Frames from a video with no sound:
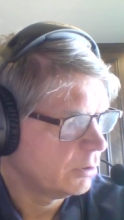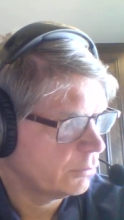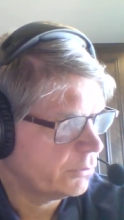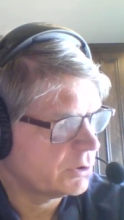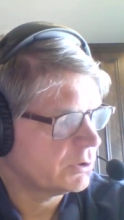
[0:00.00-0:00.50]

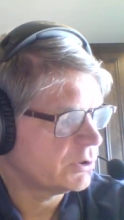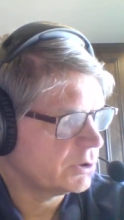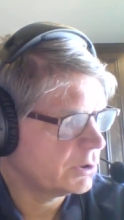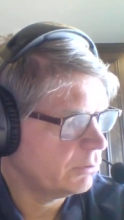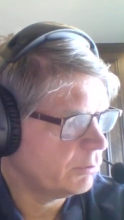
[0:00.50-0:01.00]
Question
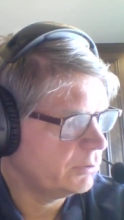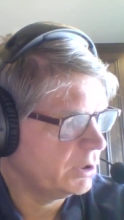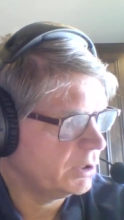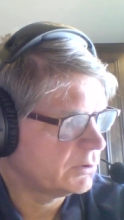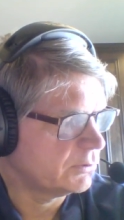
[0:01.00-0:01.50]
61,
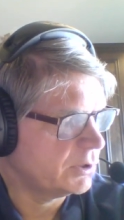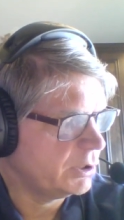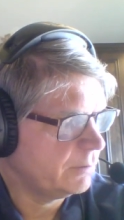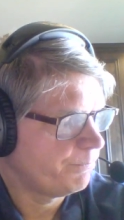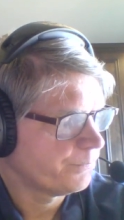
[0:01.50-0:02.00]
the answer is
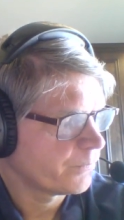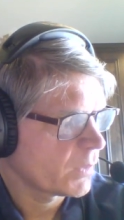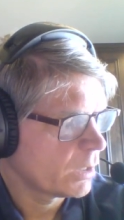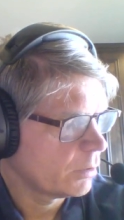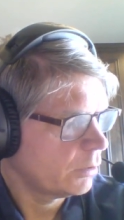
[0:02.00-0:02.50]
E.
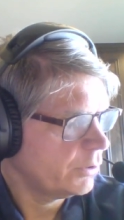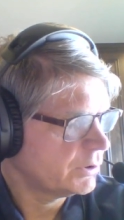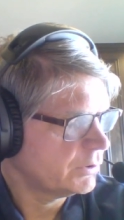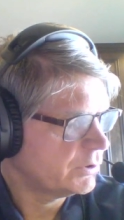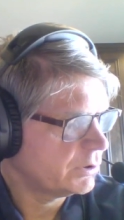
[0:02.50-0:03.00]

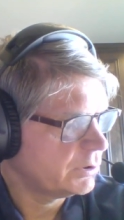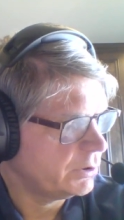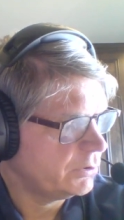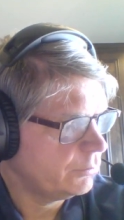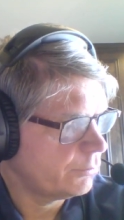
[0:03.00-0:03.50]
Question
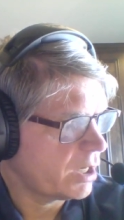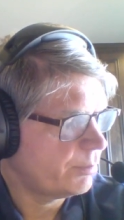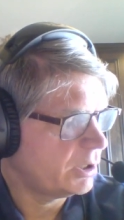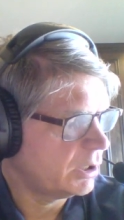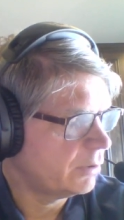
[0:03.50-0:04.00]
62,
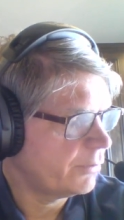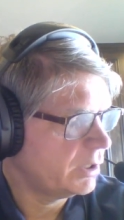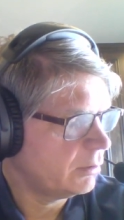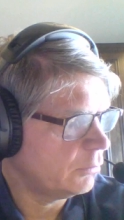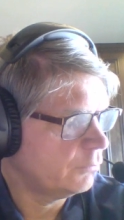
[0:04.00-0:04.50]
rapid heart
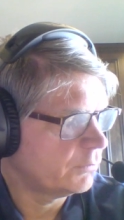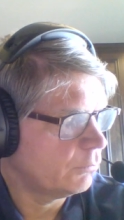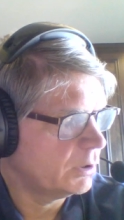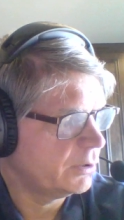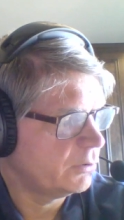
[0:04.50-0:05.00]
rate over
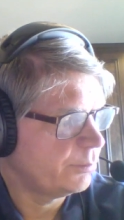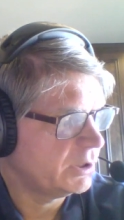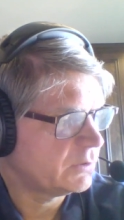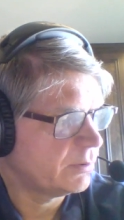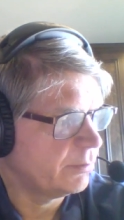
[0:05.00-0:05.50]
100
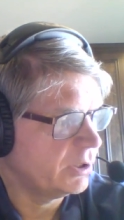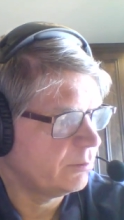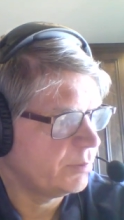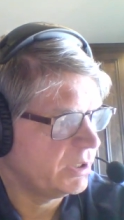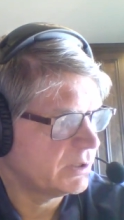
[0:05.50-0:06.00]
beats per
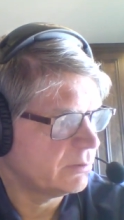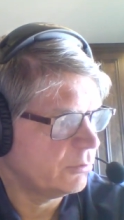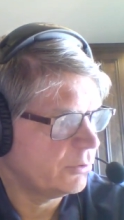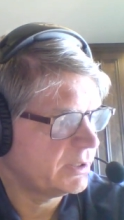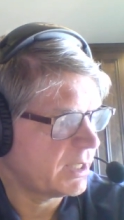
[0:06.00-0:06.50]
minute. B as in
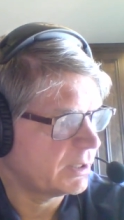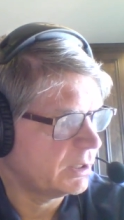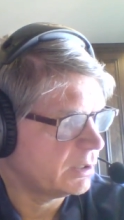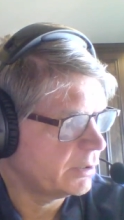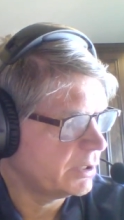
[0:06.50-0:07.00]
boy,
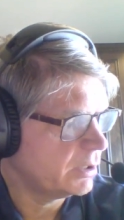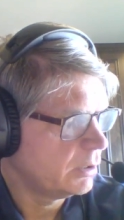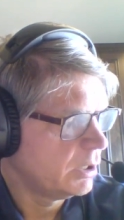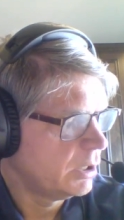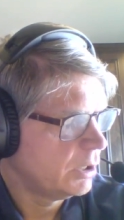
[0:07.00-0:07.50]
tachycardia.
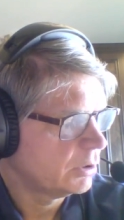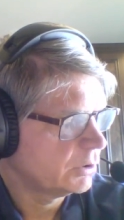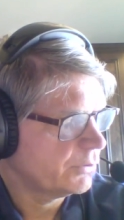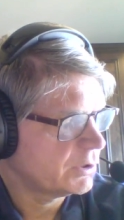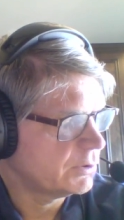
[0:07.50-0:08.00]

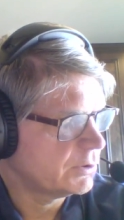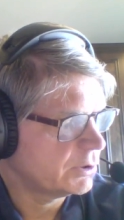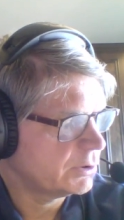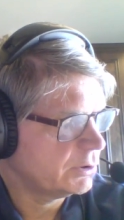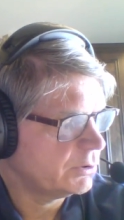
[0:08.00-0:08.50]
Question
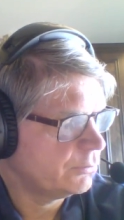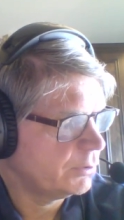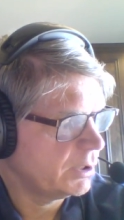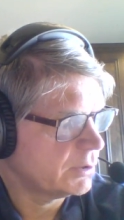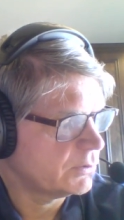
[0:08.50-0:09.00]
62,
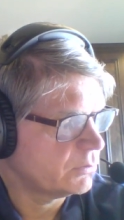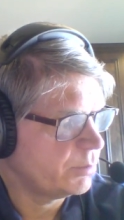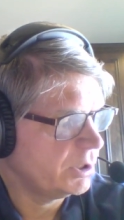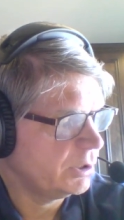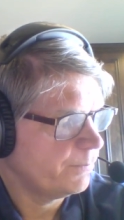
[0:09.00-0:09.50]
the answer is
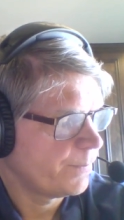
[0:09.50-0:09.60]
B.